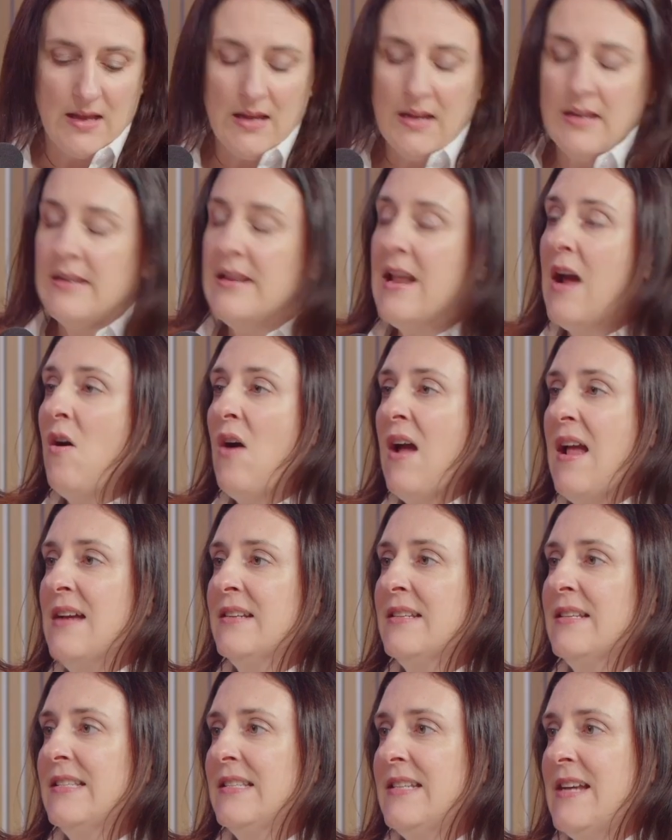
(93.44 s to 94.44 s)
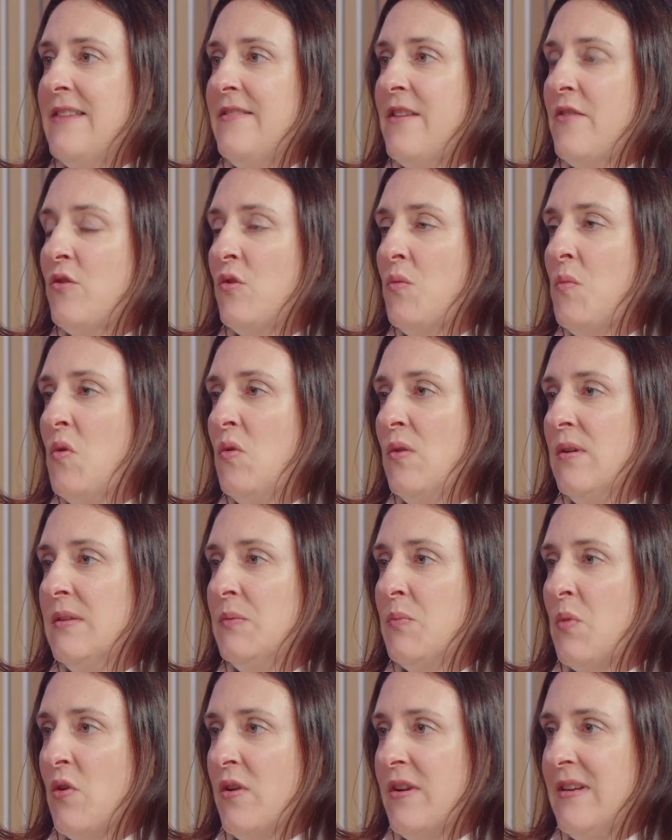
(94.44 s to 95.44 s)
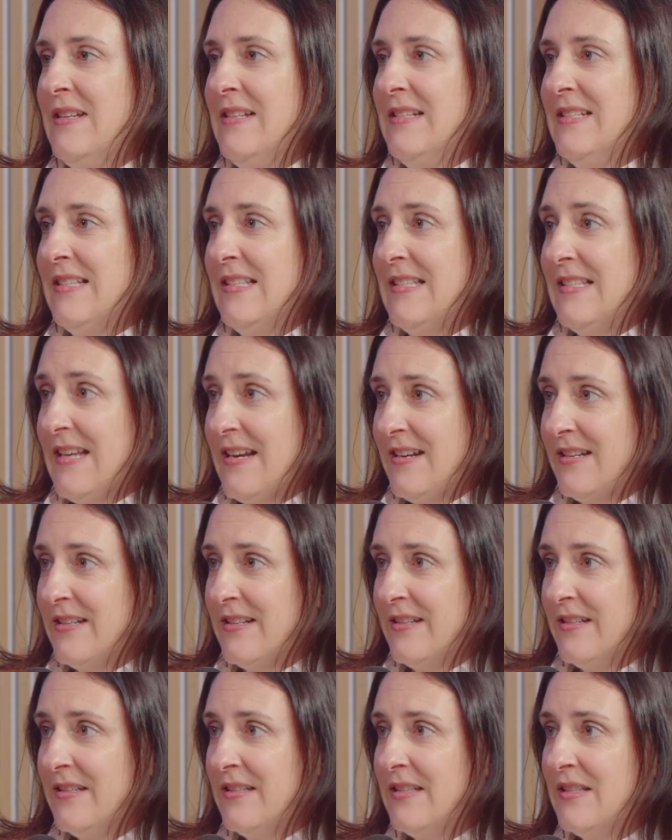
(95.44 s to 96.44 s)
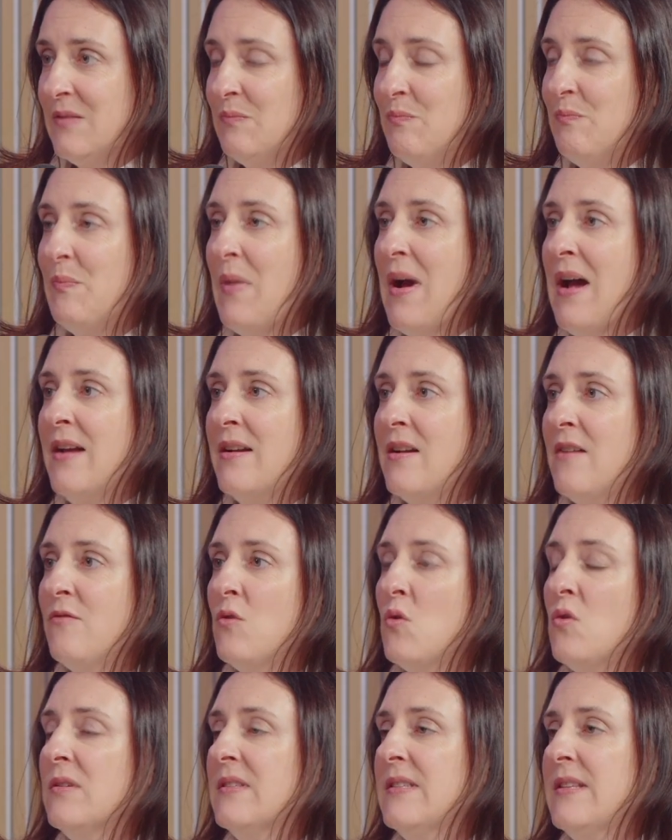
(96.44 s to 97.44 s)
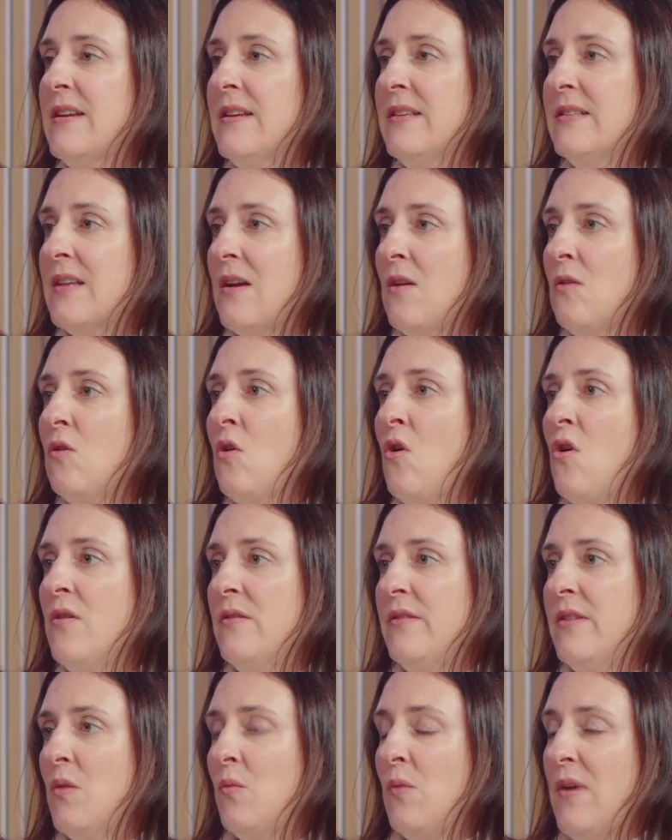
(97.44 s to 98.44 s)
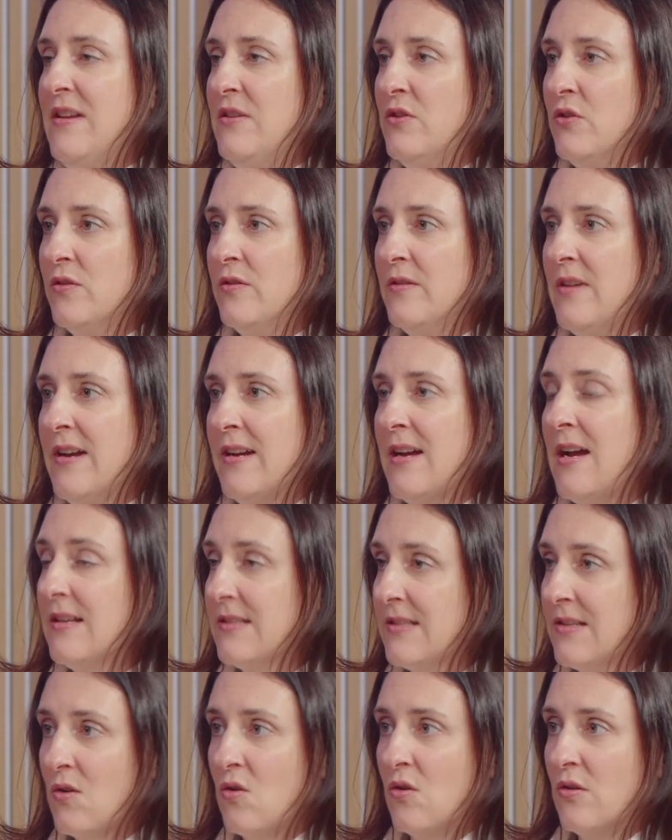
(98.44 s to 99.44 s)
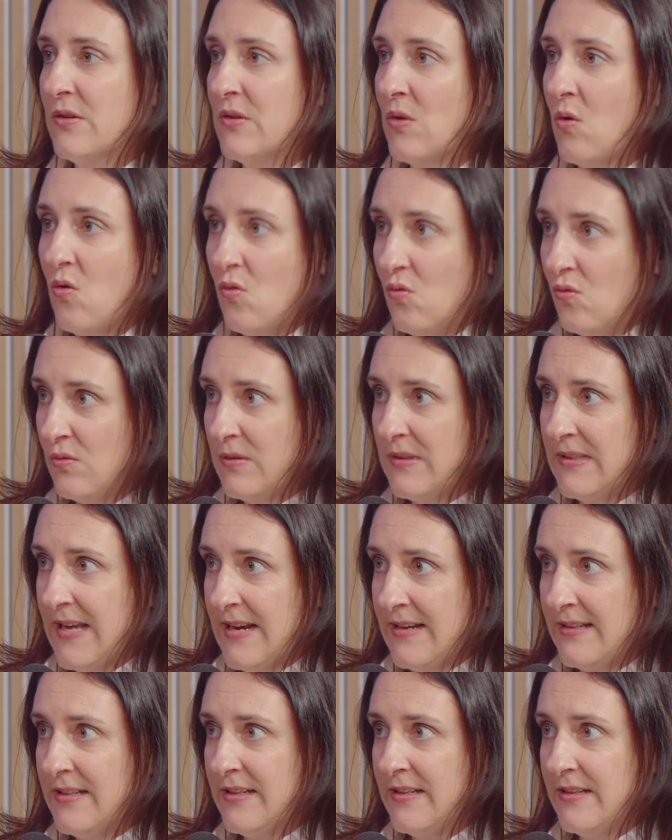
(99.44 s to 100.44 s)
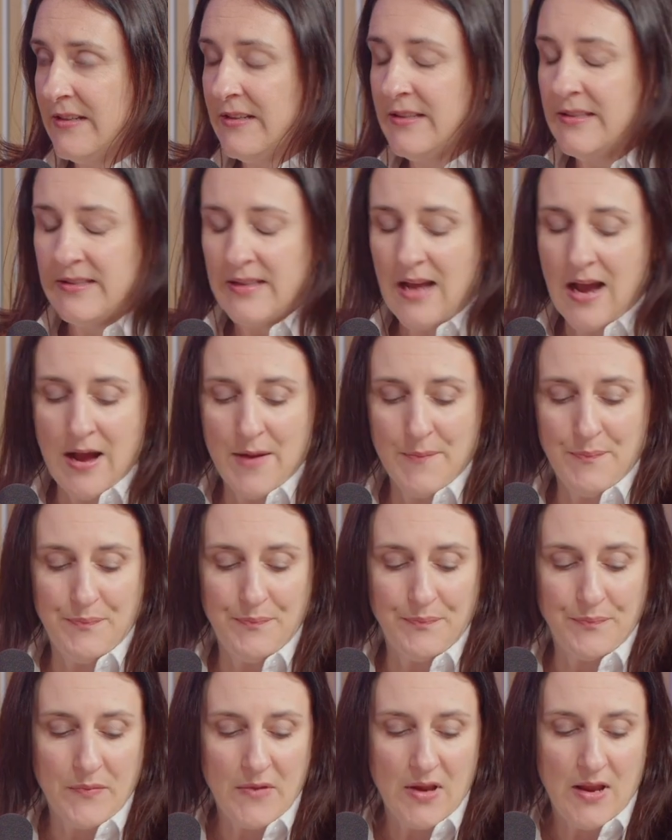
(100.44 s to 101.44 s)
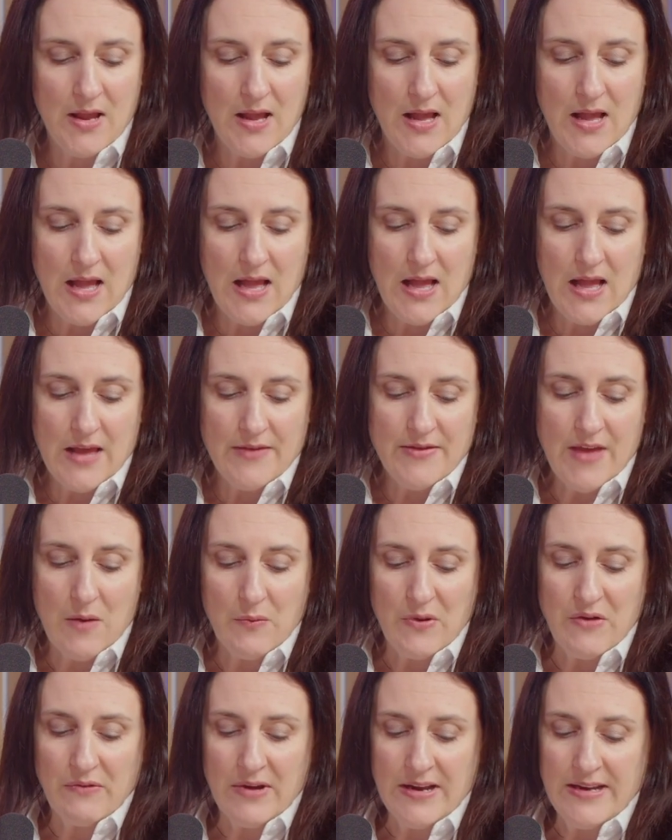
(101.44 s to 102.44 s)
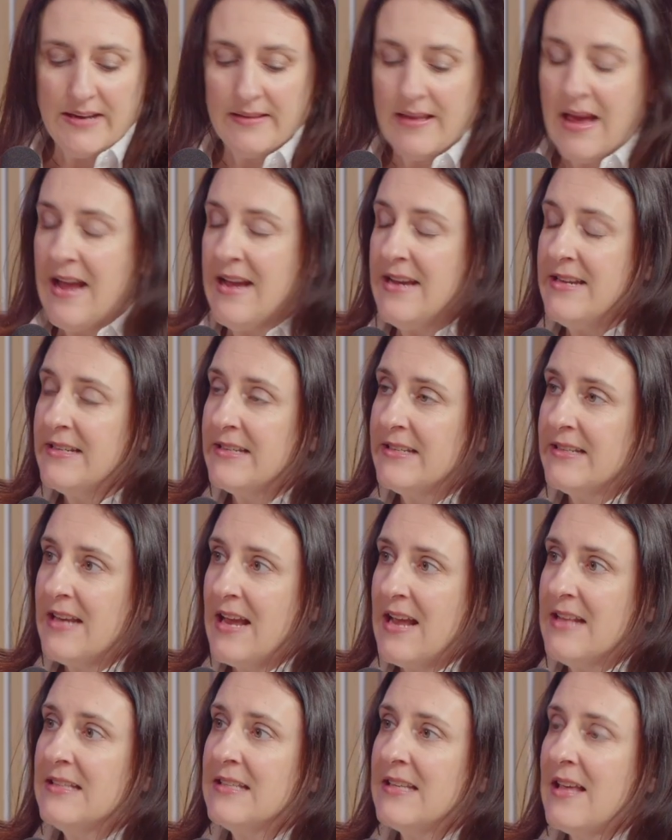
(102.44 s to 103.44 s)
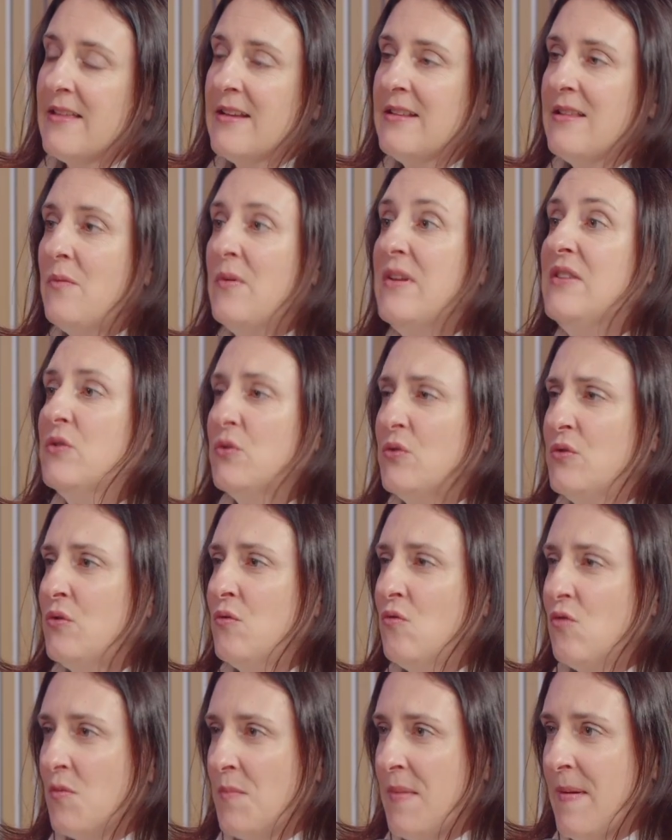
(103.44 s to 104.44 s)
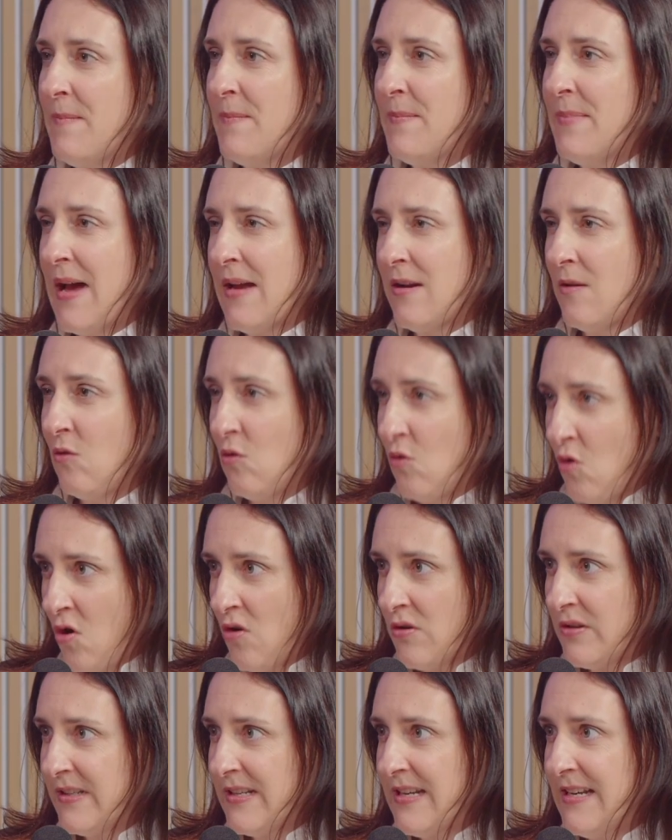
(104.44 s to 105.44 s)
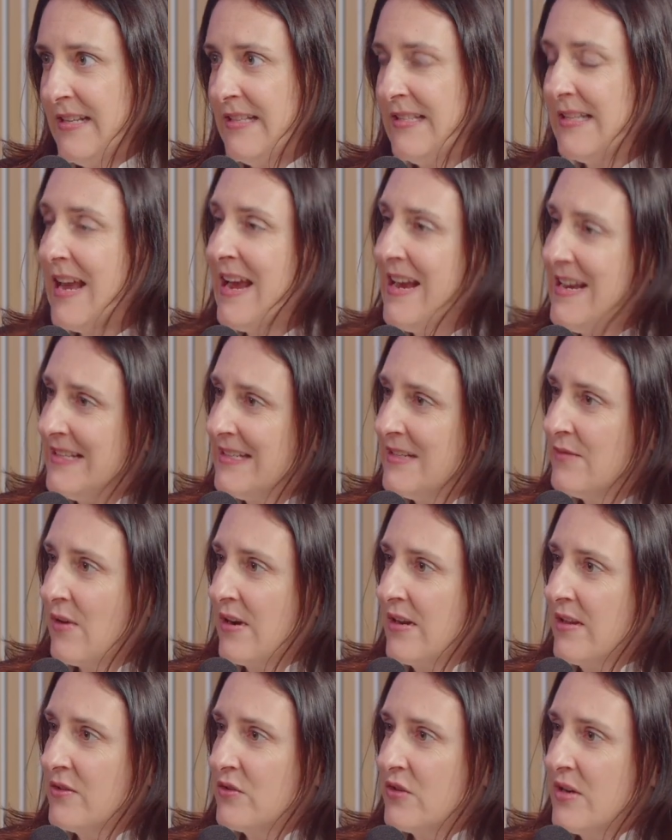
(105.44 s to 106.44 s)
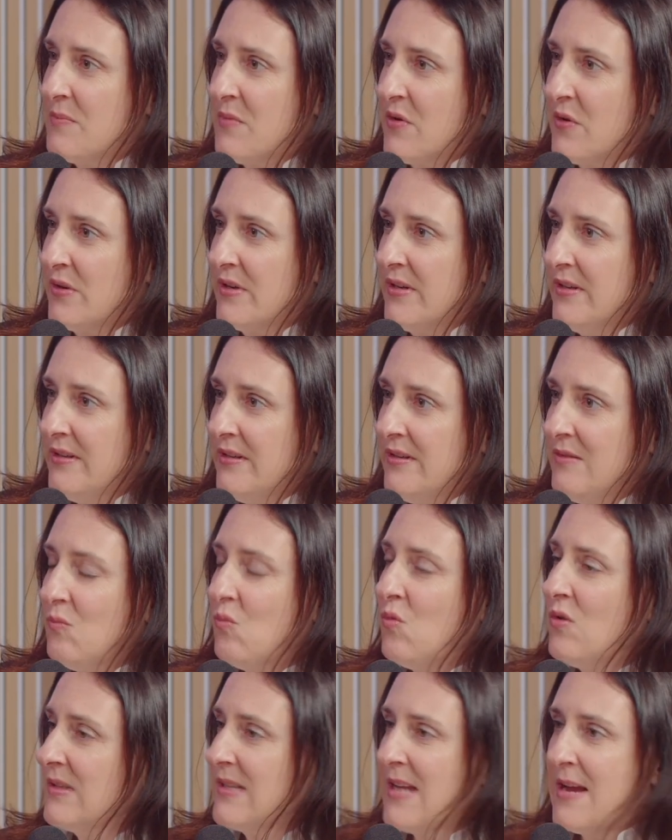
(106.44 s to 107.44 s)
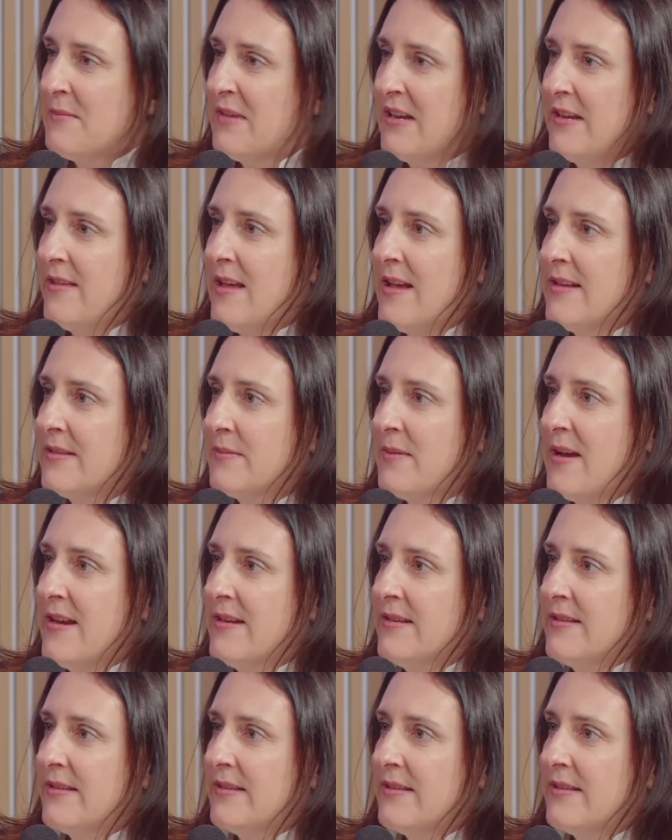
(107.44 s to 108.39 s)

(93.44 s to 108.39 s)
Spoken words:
Now, I understand that the report is broken into sectors, but of course there's a lot that we do that cuts across all sectors that we regulate. And something that we do talk about a lot is easing regulatory burden. What's happening in that space?